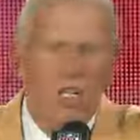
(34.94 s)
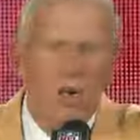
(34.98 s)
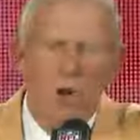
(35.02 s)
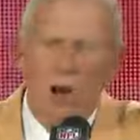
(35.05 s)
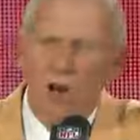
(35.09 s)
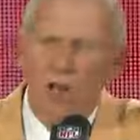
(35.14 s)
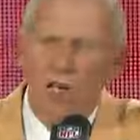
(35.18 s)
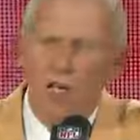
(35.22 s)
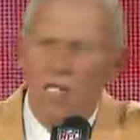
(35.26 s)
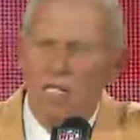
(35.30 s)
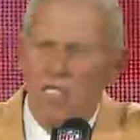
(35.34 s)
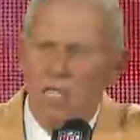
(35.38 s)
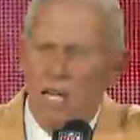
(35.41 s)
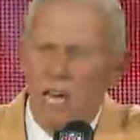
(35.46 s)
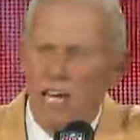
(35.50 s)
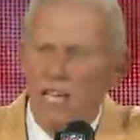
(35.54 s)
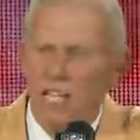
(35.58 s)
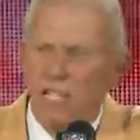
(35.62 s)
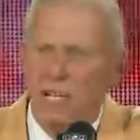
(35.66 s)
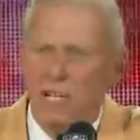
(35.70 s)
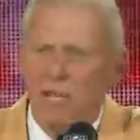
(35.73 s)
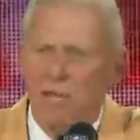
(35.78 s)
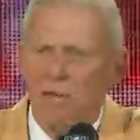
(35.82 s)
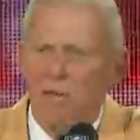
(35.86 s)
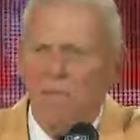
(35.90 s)

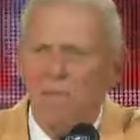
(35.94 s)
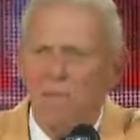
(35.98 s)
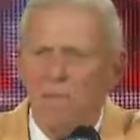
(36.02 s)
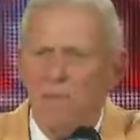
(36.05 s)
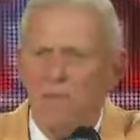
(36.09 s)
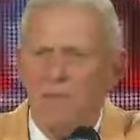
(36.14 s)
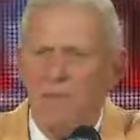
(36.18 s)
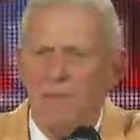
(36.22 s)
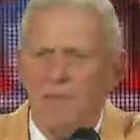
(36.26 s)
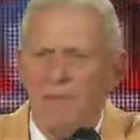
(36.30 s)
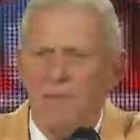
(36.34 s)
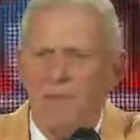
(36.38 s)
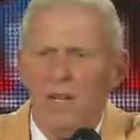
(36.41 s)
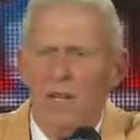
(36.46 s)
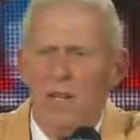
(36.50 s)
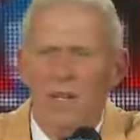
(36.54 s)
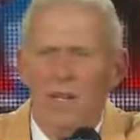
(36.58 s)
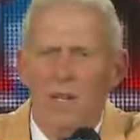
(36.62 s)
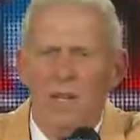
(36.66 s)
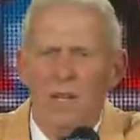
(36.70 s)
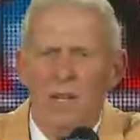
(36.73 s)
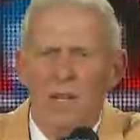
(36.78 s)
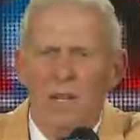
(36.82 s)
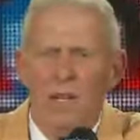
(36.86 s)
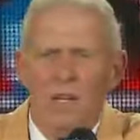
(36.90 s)
organization,
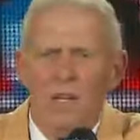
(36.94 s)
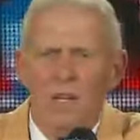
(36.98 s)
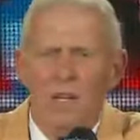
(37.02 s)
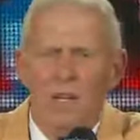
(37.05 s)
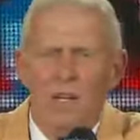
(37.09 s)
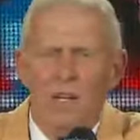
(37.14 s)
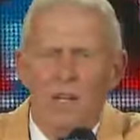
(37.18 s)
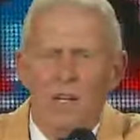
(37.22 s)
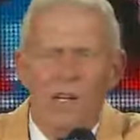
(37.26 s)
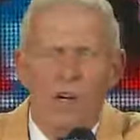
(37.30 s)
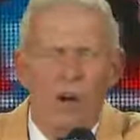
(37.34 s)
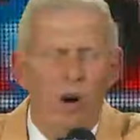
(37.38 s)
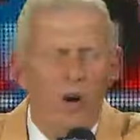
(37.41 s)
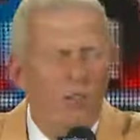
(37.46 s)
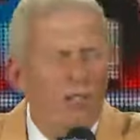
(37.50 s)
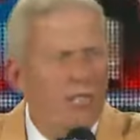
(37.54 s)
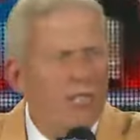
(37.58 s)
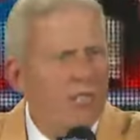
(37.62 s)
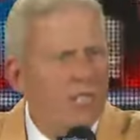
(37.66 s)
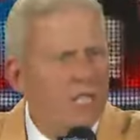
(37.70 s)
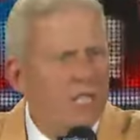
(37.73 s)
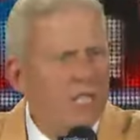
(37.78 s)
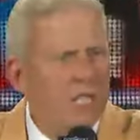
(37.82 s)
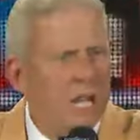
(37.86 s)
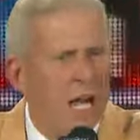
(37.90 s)
the
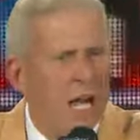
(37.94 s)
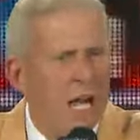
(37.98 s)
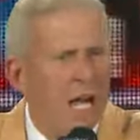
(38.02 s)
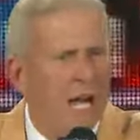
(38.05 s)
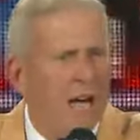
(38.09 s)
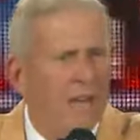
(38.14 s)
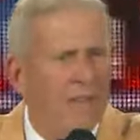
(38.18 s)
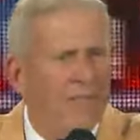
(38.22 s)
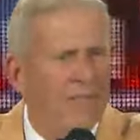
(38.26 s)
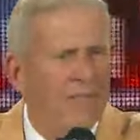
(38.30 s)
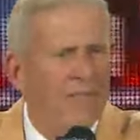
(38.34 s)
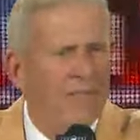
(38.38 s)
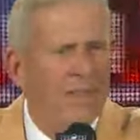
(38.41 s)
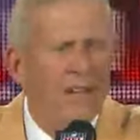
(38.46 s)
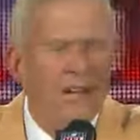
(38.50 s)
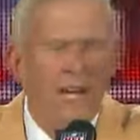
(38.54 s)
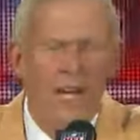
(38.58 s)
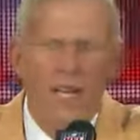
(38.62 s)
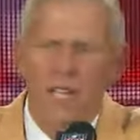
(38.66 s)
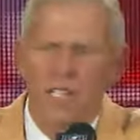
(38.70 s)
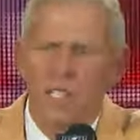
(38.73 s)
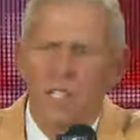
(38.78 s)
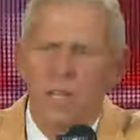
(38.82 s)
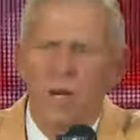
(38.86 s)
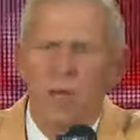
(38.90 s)
coaching staff, and
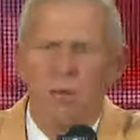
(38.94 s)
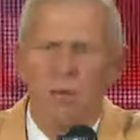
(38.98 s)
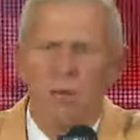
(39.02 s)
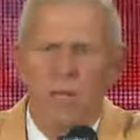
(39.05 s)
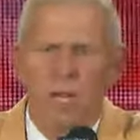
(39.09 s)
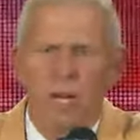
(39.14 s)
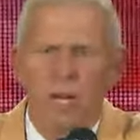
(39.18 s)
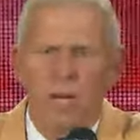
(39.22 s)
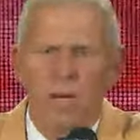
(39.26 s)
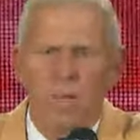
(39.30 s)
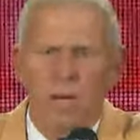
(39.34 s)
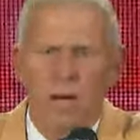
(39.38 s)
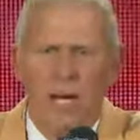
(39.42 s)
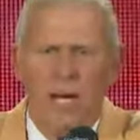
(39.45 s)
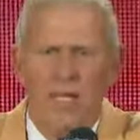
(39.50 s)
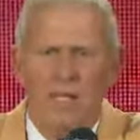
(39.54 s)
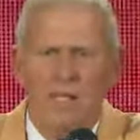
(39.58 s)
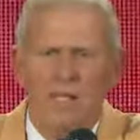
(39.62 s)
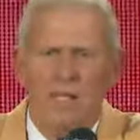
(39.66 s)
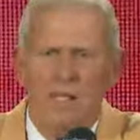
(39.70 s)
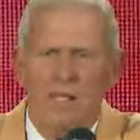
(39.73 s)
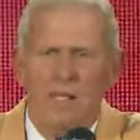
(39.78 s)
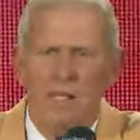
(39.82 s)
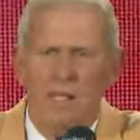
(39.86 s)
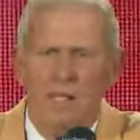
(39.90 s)
his own
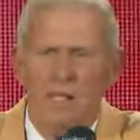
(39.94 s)
teammates.